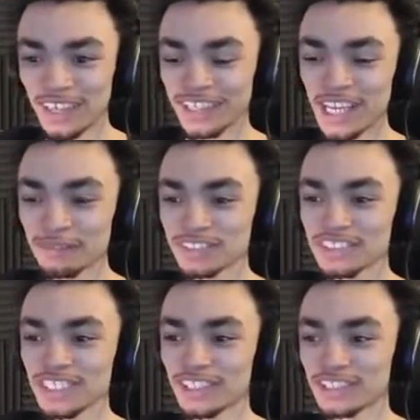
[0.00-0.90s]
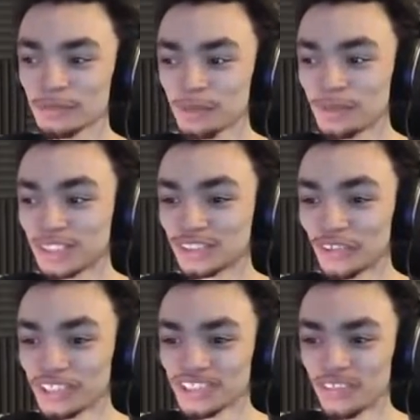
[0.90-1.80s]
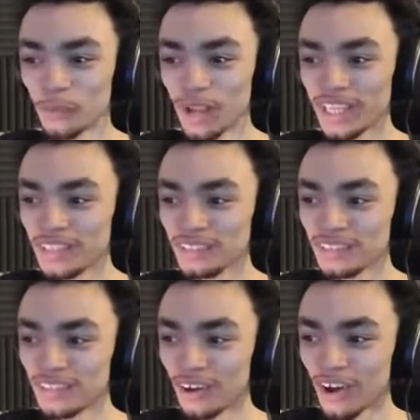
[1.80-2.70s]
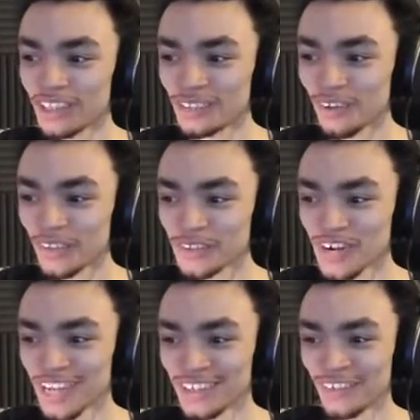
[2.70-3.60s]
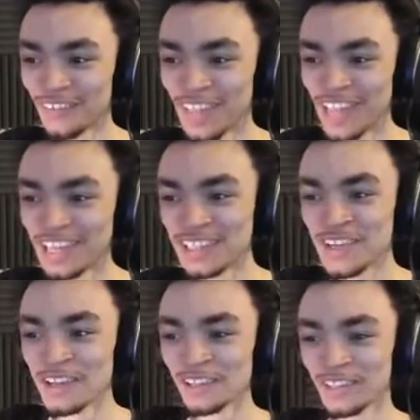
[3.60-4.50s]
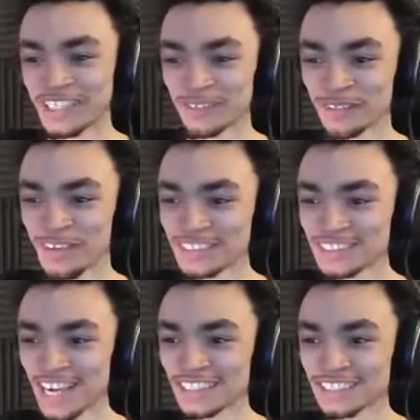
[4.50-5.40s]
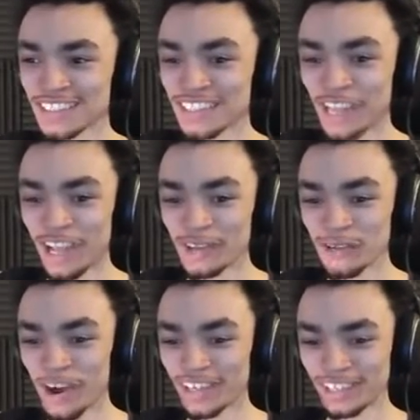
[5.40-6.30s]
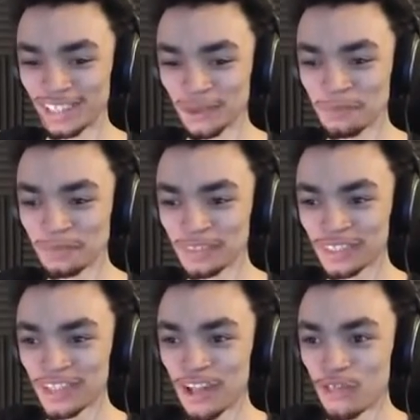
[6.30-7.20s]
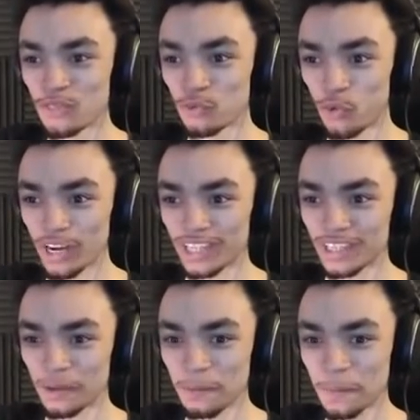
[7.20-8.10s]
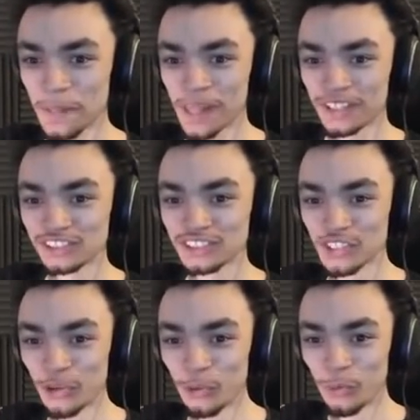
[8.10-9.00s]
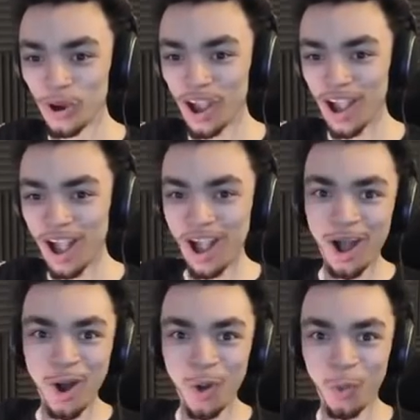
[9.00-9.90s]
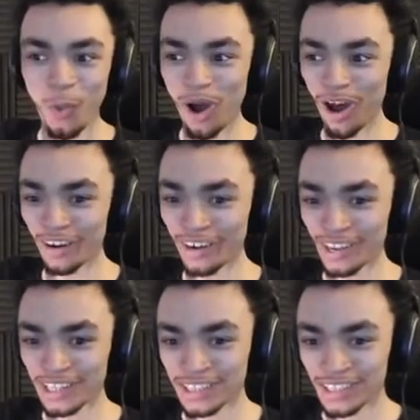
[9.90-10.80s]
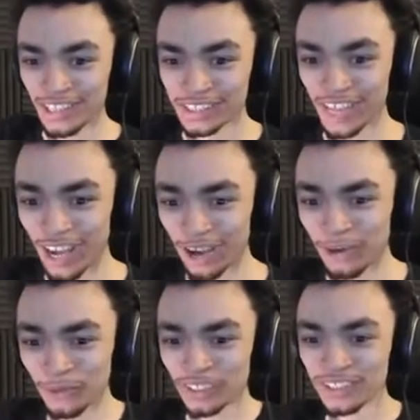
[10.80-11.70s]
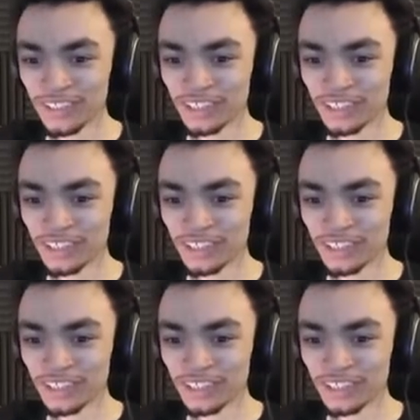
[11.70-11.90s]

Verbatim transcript: I can't even see it because my big truck's in the way. Oh, you've got the dragon on there. Looking very snazzy. Dragon. Are you ready? Yes. Three, two, one, go!